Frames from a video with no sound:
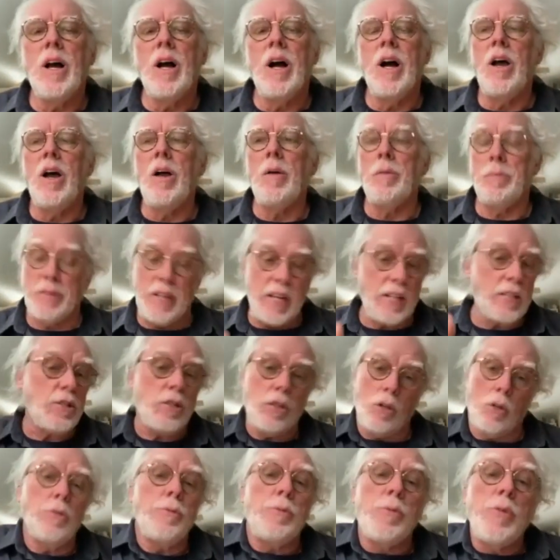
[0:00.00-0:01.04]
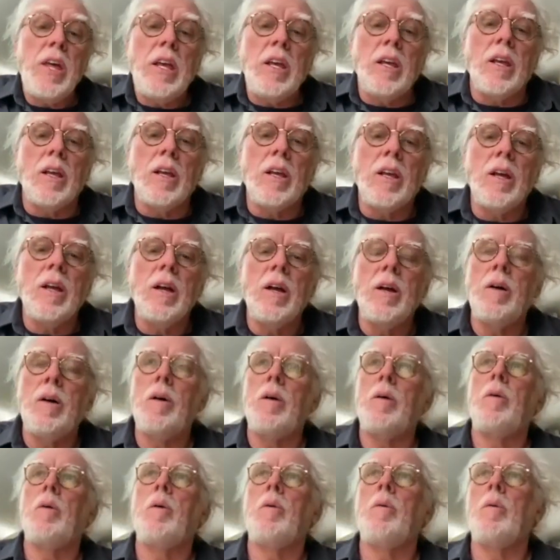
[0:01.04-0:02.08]
uh, that's a good thing.
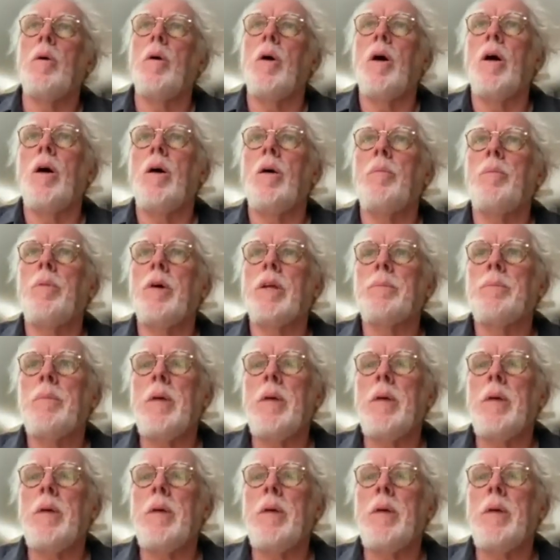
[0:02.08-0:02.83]
Uh, but